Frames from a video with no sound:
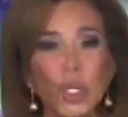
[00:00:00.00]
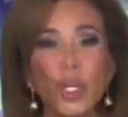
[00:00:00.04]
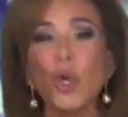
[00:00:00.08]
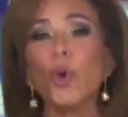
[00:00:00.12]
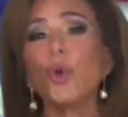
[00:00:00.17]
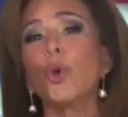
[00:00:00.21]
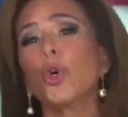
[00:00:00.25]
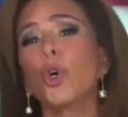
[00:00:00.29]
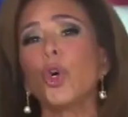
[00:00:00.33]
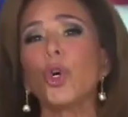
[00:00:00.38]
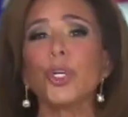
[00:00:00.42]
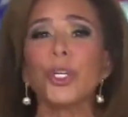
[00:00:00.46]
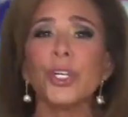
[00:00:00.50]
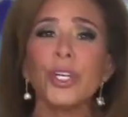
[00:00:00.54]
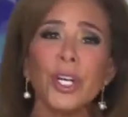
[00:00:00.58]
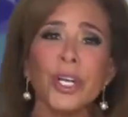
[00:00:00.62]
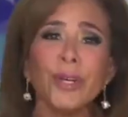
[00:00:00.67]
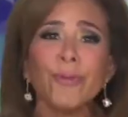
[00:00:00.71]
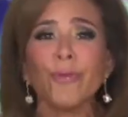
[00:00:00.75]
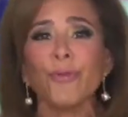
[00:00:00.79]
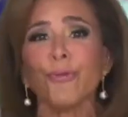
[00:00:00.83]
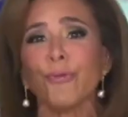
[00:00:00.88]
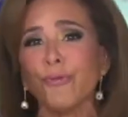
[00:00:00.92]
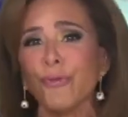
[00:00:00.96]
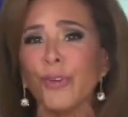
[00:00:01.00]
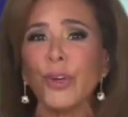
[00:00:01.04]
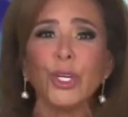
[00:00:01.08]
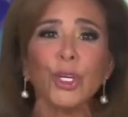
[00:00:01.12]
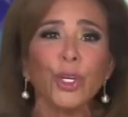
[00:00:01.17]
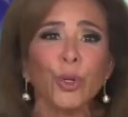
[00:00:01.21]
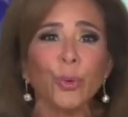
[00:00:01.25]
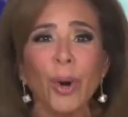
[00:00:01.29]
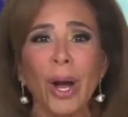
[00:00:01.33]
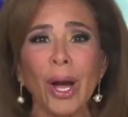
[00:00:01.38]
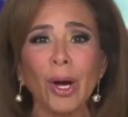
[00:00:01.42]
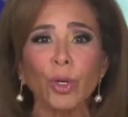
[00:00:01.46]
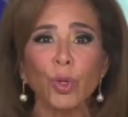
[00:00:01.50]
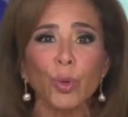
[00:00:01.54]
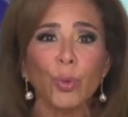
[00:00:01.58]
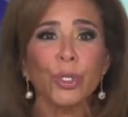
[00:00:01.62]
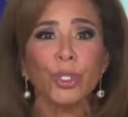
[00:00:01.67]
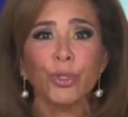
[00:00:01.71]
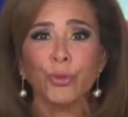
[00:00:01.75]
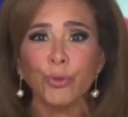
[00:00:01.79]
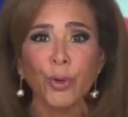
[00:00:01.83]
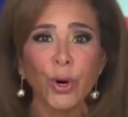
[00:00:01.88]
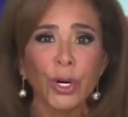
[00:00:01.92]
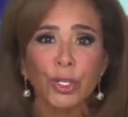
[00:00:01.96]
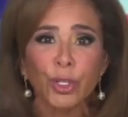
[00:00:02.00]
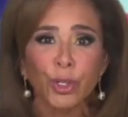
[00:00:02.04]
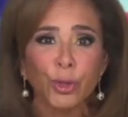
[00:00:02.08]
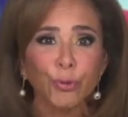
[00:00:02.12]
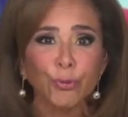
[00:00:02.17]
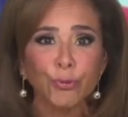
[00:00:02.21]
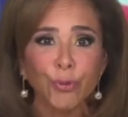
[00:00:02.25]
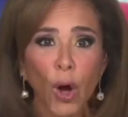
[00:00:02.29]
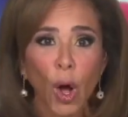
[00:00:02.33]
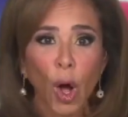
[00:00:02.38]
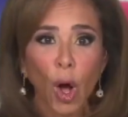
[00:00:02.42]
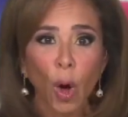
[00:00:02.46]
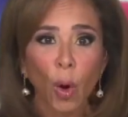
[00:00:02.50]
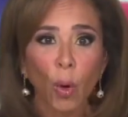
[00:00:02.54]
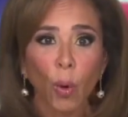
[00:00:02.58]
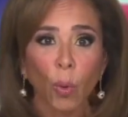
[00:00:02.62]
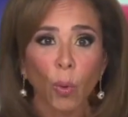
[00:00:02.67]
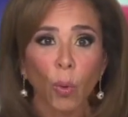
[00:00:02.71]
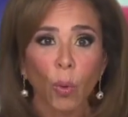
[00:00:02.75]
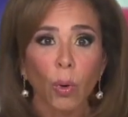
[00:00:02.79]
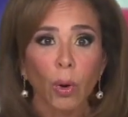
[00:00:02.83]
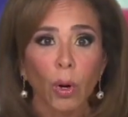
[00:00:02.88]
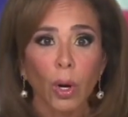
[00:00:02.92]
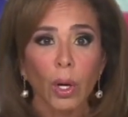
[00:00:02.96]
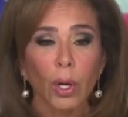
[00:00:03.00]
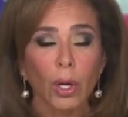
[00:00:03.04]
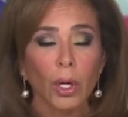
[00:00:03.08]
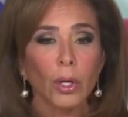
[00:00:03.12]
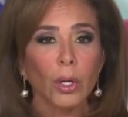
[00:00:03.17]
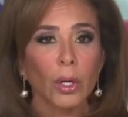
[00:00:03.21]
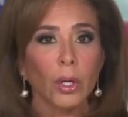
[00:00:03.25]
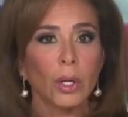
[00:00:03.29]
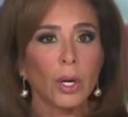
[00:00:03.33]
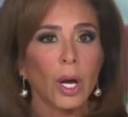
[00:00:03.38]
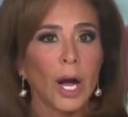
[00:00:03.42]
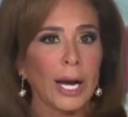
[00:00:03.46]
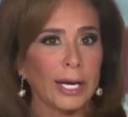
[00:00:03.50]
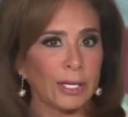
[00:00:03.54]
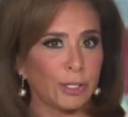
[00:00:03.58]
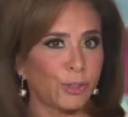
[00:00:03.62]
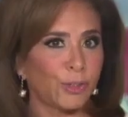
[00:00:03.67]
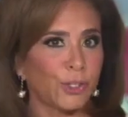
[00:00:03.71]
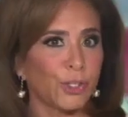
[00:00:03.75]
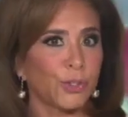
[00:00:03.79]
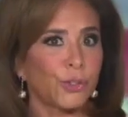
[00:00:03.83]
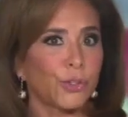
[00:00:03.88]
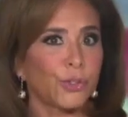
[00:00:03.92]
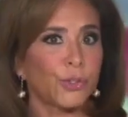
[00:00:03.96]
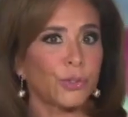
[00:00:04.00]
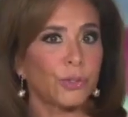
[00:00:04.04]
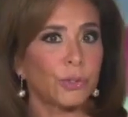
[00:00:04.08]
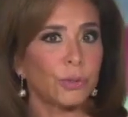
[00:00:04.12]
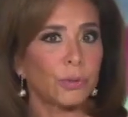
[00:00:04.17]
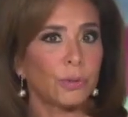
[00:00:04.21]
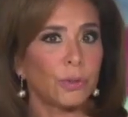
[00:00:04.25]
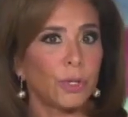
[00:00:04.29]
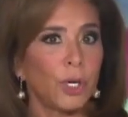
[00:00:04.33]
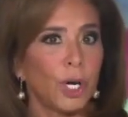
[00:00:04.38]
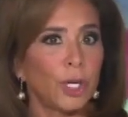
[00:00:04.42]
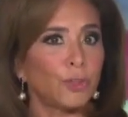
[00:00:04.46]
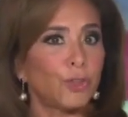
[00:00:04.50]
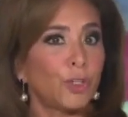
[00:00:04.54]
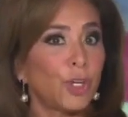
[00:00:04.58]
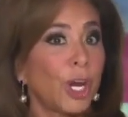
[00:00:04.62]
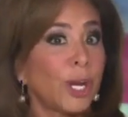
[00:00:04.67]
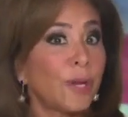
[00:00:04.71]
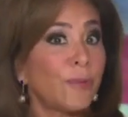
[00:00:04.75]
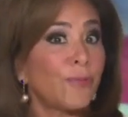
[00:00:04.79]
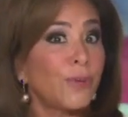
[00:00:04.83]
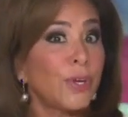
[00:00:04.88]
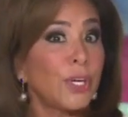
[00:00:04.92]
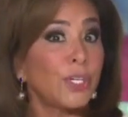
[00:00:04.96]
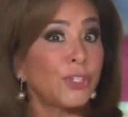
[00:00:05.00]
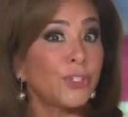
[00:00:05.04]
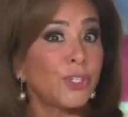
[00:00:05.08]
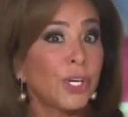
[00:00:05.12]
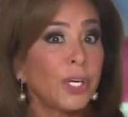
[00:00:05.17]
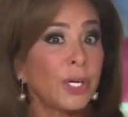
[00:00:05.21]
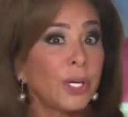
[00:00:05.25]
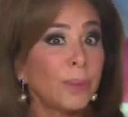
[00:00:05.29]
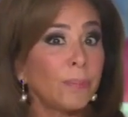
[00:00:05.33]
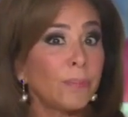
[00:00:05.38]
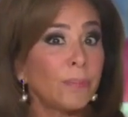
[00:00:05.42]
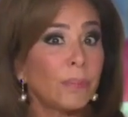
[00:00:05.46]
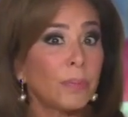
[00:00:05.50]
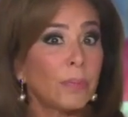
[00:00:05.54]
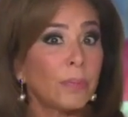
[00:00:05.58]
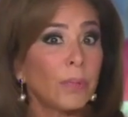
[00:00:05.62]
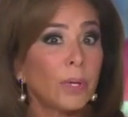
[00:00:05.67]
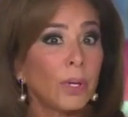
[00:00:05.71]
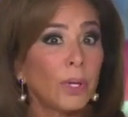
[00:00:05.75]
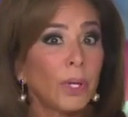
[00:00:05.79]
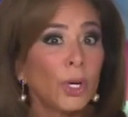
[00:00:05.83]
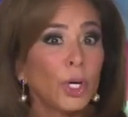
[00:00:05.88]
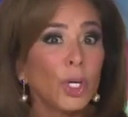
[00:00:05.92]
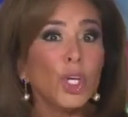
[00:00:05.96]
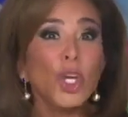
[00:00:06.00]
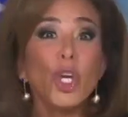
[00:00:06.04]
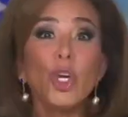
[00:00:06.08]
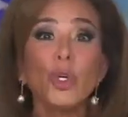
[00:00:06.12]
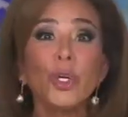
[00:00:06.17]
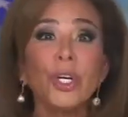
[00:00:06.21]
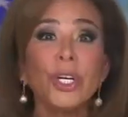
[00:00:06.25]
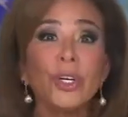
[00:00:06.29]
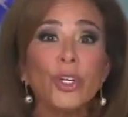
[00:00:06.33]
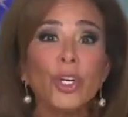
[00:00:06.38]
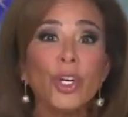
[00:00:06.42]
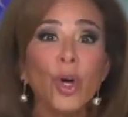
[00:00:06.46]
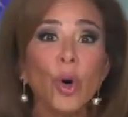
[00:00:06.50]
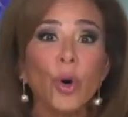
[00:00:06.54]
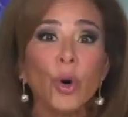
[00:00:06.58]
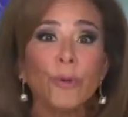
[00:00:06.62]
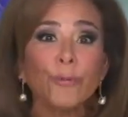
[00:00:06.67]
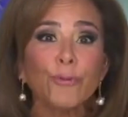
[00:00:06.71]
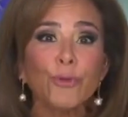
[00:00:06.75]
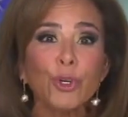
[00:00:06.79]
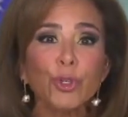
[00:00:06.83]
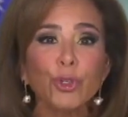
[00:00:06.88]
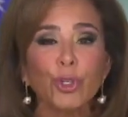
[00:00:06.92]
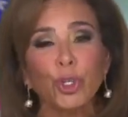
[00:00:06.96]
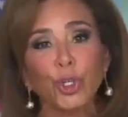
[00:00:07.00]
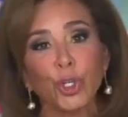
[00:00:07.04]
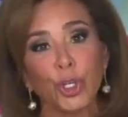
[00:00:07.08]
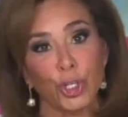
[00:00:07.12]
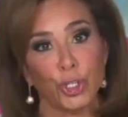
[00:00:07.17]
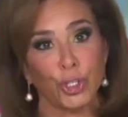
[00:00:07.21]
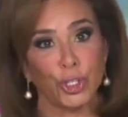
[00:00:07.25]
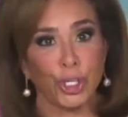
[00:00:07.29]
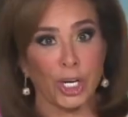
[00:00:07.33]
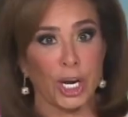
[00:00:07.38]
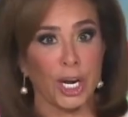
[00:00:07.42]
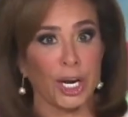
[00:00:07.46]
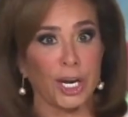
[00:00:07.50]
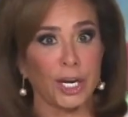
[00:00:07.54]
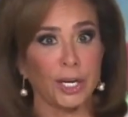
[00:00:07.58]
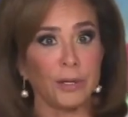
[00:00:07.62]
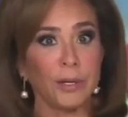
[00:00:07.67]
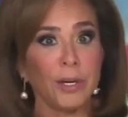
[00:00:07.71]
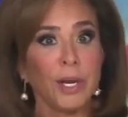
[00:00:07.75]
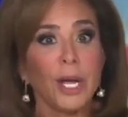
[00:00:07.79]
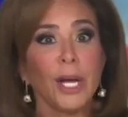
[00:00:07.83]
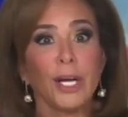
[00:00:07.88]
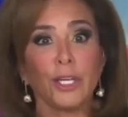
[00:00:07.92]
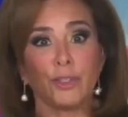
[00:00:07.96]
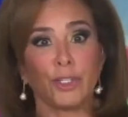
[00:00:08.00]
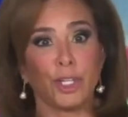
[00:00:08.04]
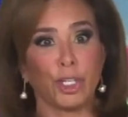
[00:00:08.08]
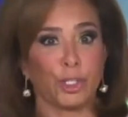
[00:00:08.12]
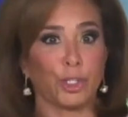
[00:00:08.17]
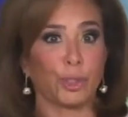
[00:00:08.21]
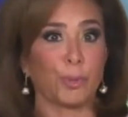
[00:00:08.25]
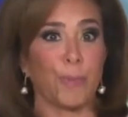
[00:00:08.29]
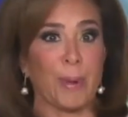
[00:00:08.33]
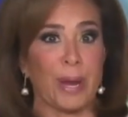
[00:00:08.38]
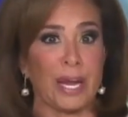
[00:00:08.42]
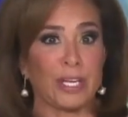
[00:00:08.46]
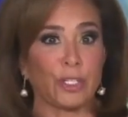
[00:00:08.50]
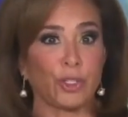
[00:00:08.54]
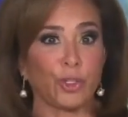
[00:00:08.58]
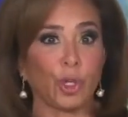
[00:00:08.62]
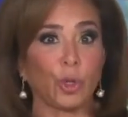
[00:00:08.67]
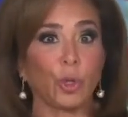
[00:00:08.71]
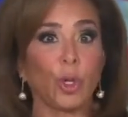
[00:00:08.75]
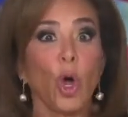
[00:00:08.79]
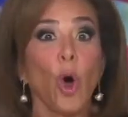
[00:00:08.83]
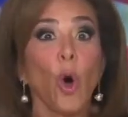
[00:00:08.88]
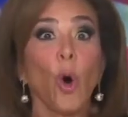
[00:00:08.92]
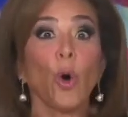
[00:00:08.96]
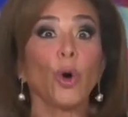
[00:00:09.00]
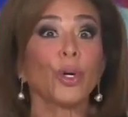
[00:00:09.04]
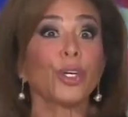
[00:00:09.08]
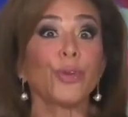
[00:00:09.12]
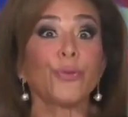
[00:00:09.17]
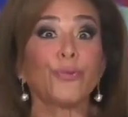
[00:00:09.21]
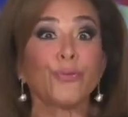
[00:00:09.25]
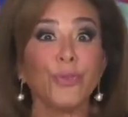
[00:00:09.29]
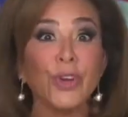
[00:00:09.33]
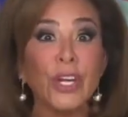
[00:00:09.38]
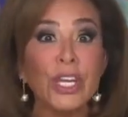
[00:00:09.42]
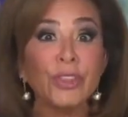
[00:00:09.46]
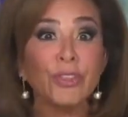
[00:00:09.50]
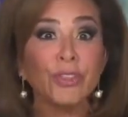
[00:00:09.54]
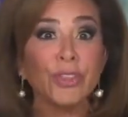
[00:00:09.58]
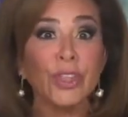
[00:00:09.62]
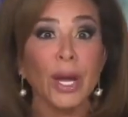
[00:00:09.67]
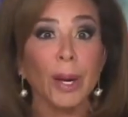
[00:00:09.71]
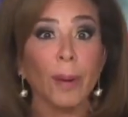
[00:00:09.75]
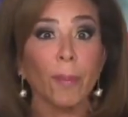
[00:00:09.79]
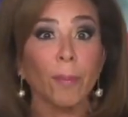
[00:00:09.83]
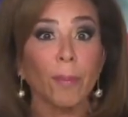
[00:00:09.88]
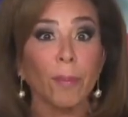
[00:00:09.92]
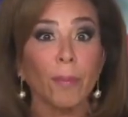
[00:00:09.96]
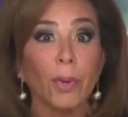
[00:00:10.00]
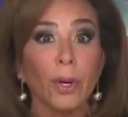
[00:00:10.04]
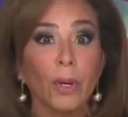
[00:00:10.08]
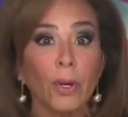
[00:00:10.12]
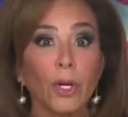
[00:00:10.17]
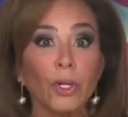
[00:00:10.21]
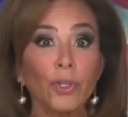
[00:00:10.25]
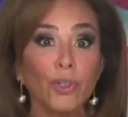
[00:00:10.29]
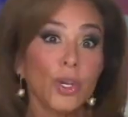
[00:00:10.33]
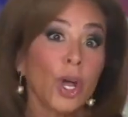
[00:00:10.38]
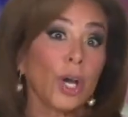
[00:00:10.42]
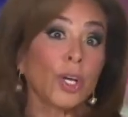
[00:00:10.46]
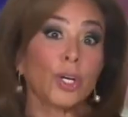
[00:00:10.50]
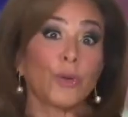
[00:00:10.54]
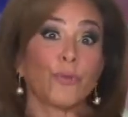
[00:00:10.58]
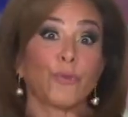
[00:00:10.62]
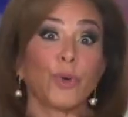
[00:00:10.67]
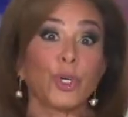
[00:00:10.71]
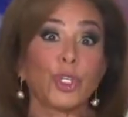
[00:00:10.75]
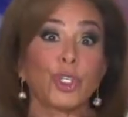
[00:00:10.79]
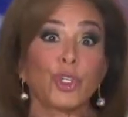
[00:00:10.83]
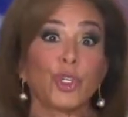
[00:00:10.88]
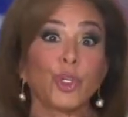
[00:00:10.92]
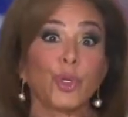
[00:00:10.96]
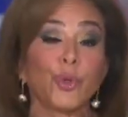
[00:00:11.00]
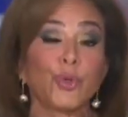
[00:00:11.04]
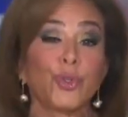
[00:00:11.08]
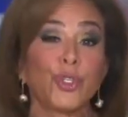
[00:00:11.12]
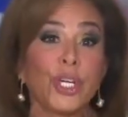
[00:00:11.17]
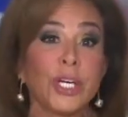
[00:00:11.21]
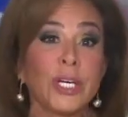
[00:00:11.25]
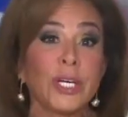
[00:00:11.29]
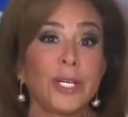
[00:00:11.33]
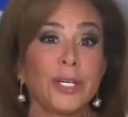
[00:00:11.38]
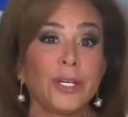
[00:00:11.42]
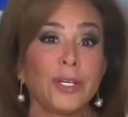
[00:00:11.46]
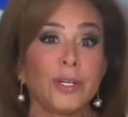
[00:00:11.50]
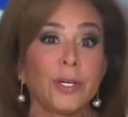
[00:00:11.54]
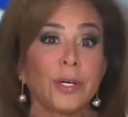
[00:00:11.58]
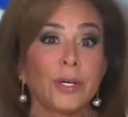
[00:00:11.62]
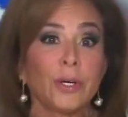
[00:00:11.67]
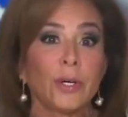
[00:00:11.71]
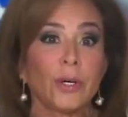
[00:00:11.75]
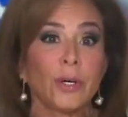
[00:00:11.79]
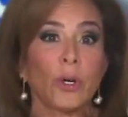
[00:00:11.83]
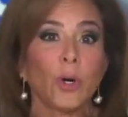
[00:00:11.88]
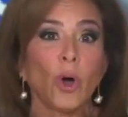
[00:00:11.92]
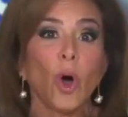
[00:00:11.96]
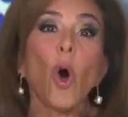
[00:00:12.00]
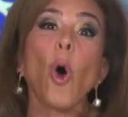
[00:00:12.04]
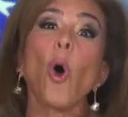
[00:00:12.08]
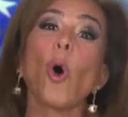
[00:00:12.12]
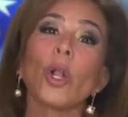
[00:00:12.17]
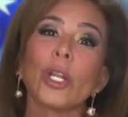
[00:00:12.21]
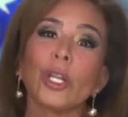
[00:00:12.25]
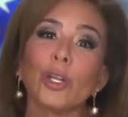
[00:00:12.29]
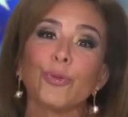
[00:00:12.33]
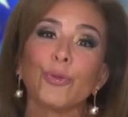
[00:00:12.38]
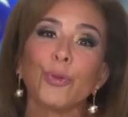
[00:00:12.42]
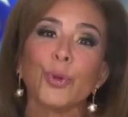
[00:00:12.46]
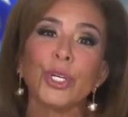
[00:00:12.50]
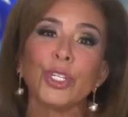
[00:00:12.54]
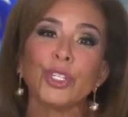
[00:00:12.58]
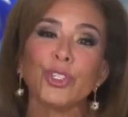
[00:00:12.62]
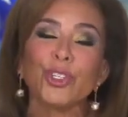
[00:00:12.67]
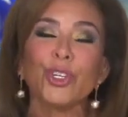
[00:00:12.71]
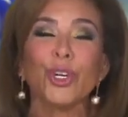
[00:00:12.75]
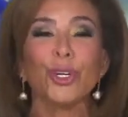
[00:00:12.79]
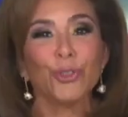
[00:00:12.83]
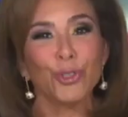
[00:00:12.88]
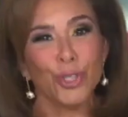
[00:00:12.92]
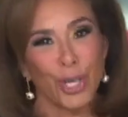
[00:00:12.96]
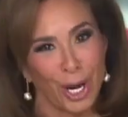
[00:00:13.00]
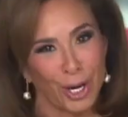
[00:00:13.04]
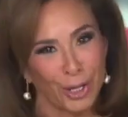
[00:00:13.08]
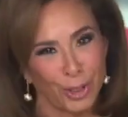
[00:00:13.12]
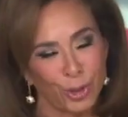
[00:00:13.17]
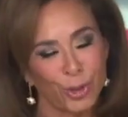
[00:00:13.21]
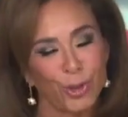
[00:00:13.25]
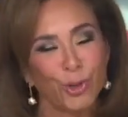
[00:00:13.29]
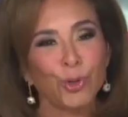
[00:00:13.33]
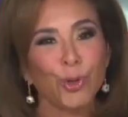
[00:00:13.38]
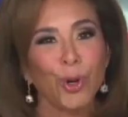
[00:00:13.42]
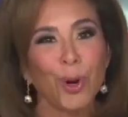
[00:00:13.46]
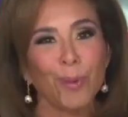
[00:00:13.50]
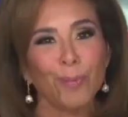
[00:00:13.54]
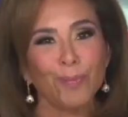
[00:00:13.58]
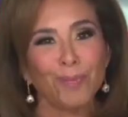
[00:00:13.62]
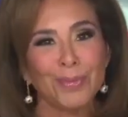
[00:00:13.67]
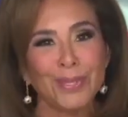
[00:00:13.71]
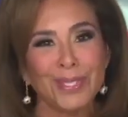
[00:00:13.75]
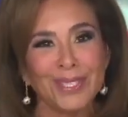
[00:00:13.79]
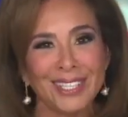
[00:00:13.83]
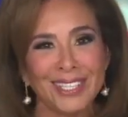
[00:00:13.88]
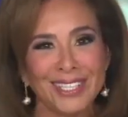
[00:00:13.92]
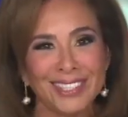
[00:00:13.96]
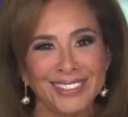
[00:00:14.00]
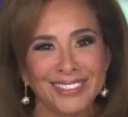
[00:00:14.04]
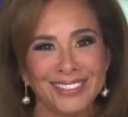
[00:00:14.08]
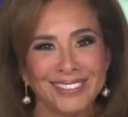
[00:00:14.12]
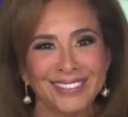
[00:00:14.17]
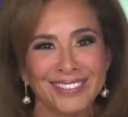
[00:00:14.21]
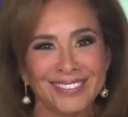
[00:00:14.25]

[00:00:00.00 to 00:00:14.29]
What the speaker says: You couldn't even figure out who was friend or foe. ISIS, a JV team? You didn't know if you should contain, dismantle, or defeat them, none of which you did, all of which Donald Trump did.